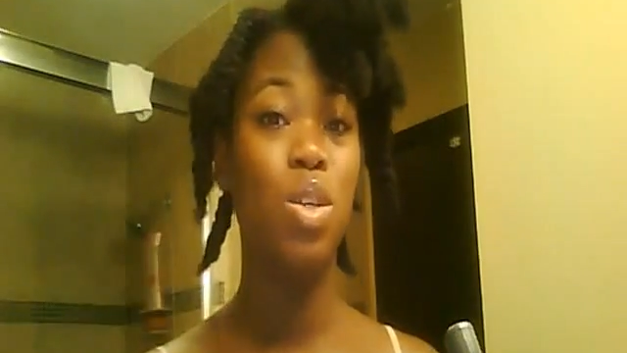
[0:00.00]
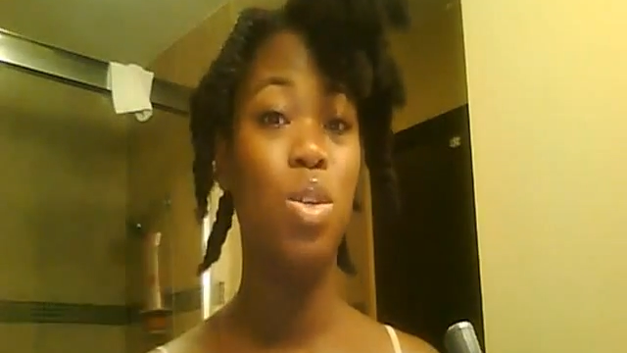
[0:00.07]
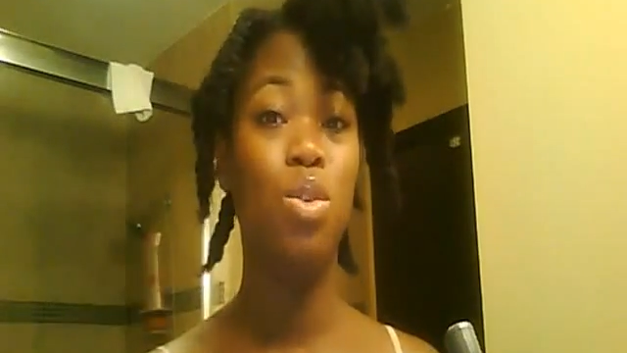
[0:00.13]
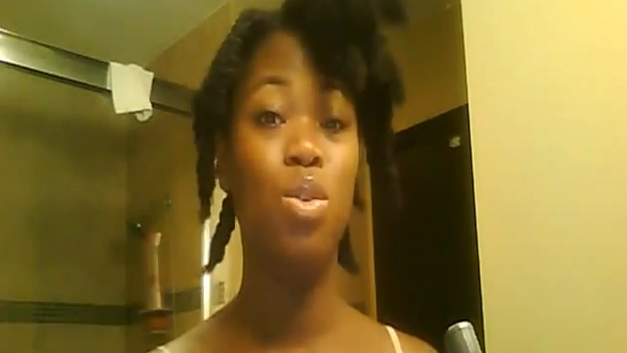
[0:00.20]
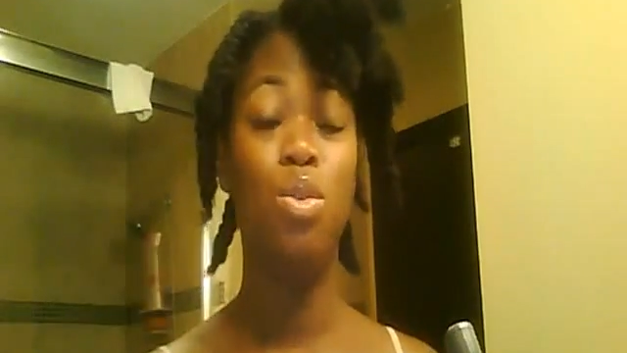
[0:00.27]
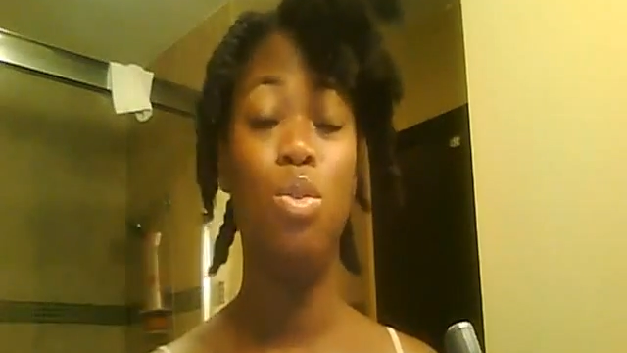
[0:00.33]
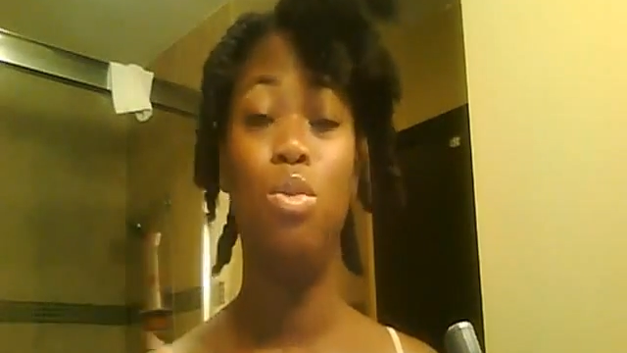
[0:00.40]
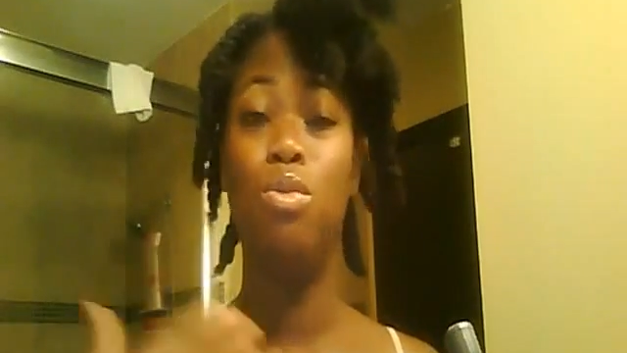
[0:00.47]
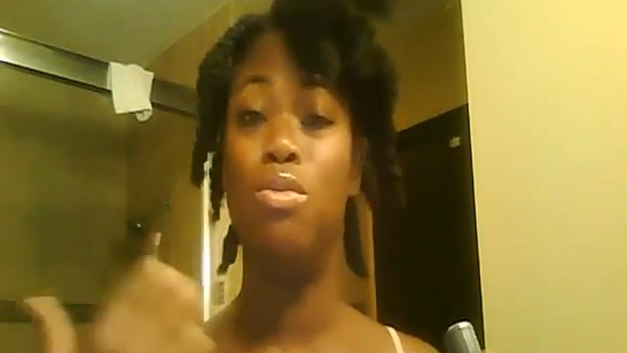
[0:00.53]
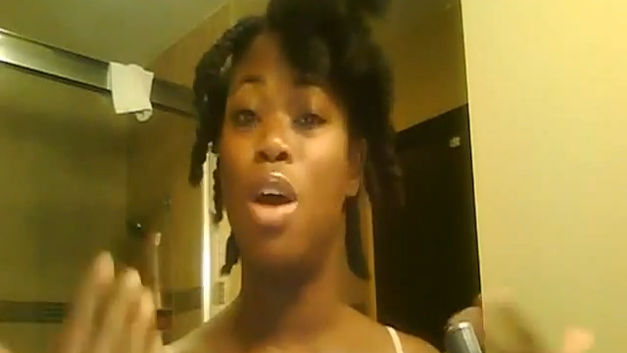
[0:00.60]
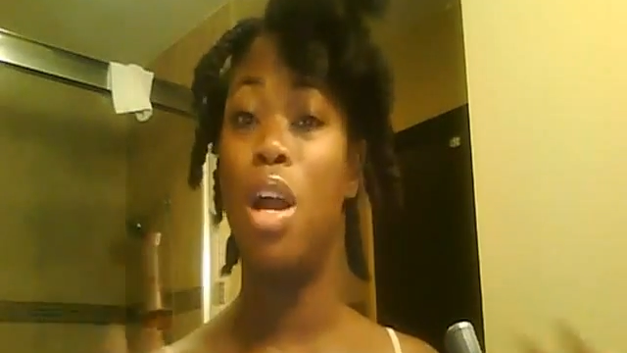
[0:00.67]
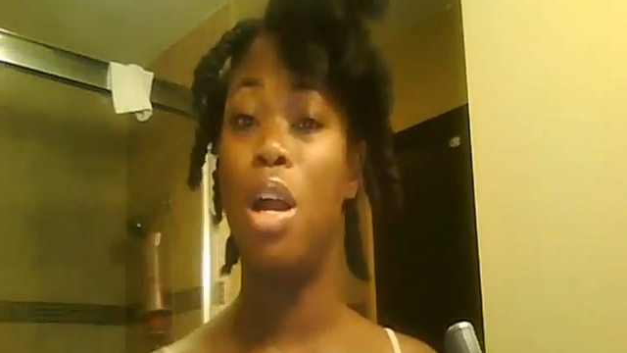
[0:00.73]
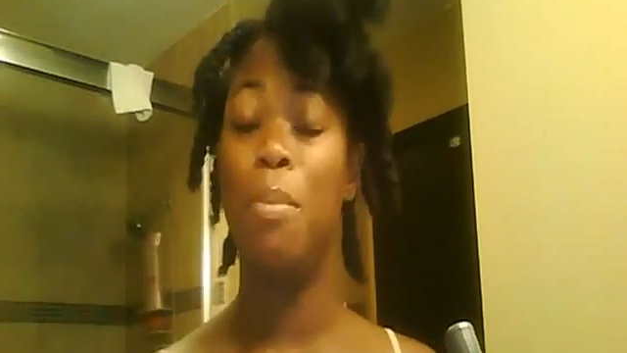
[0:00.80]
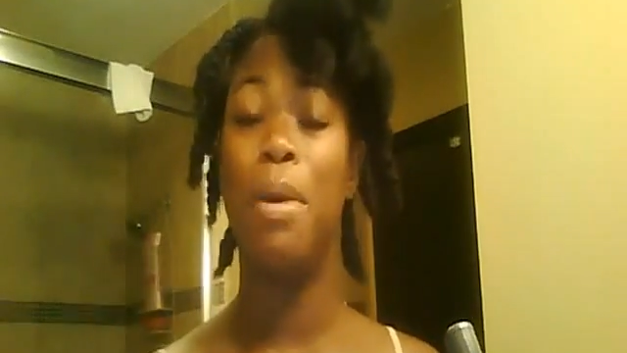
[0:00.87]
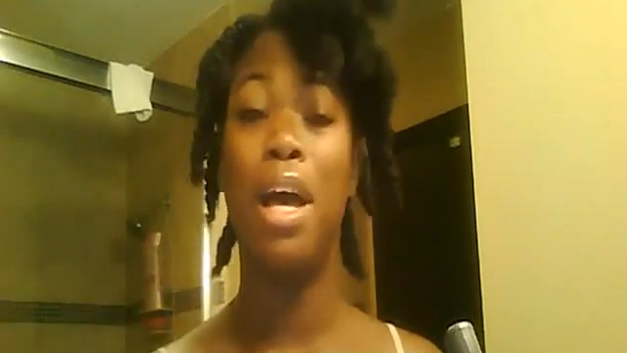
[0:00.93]
to
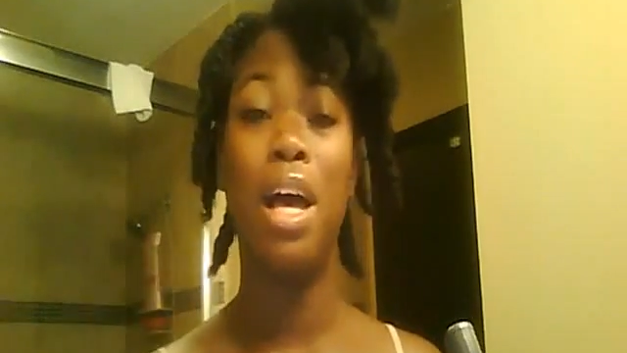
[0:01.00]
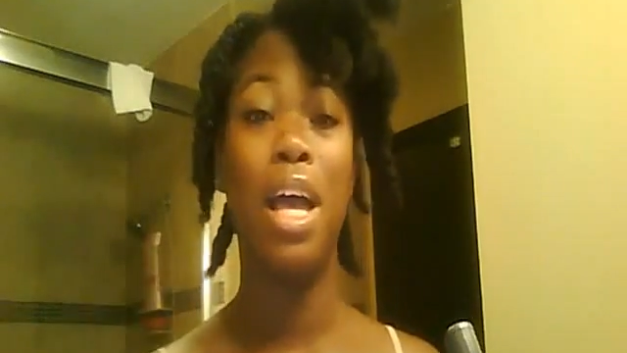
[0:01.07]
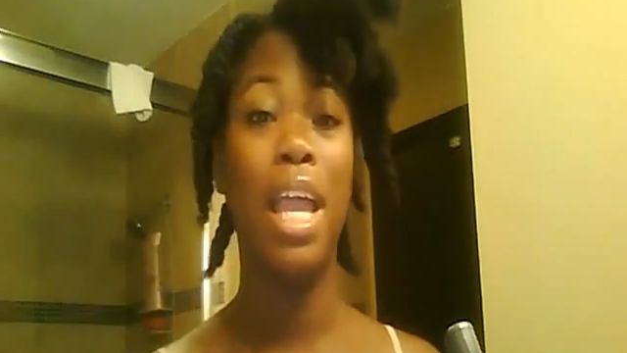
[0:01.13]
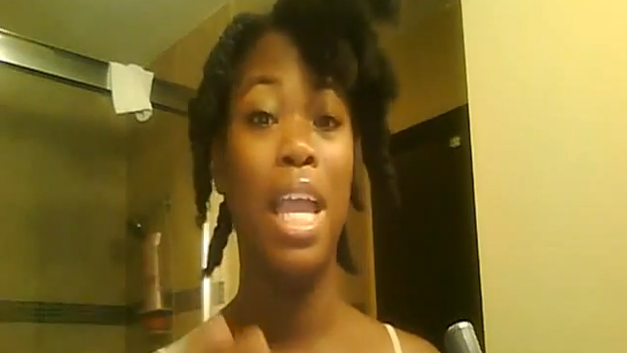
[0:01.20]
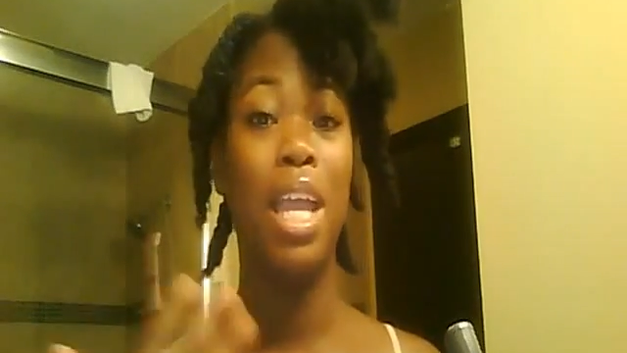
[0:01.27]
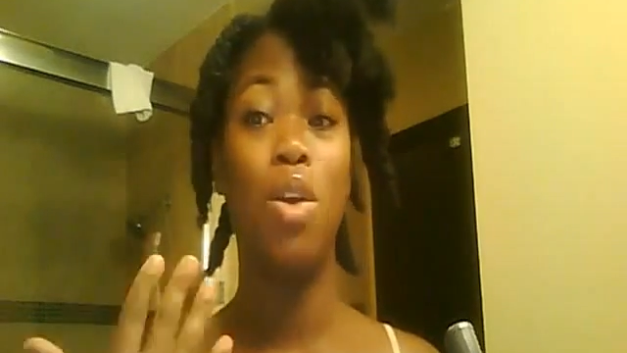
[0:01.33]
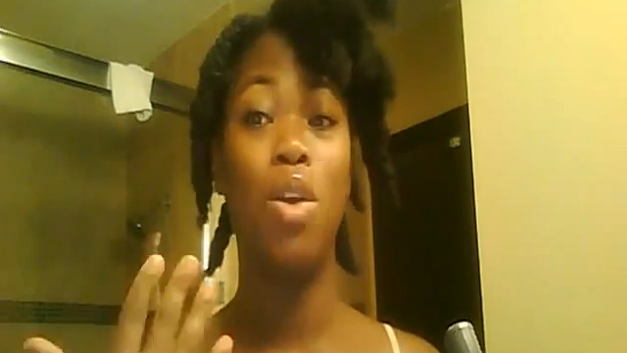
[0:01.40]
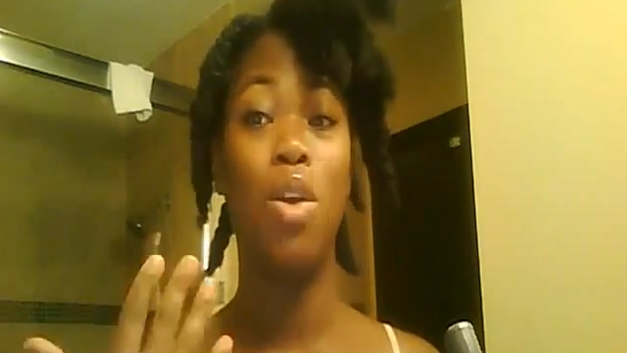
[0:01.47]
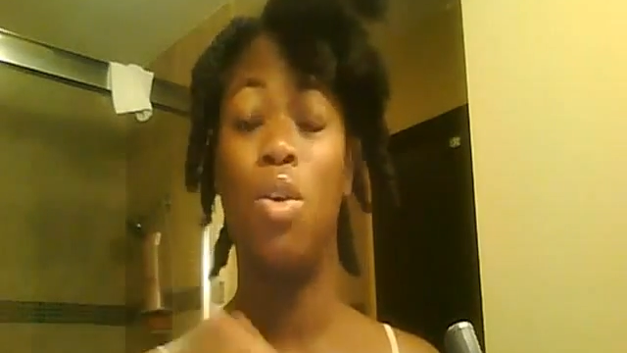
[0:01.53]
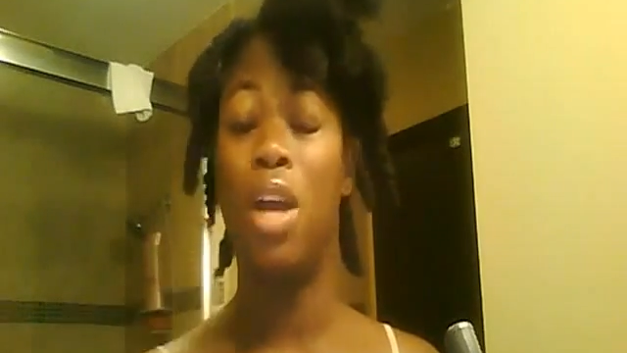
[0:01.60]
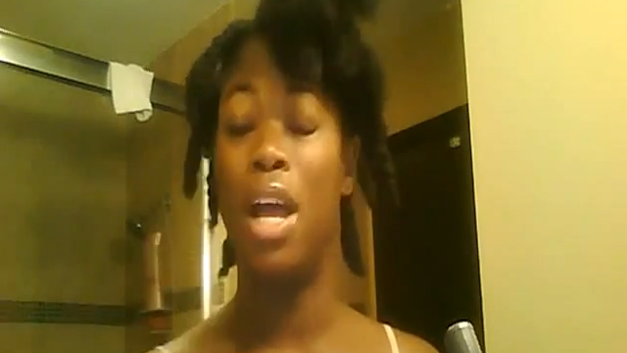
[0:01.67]
talk about a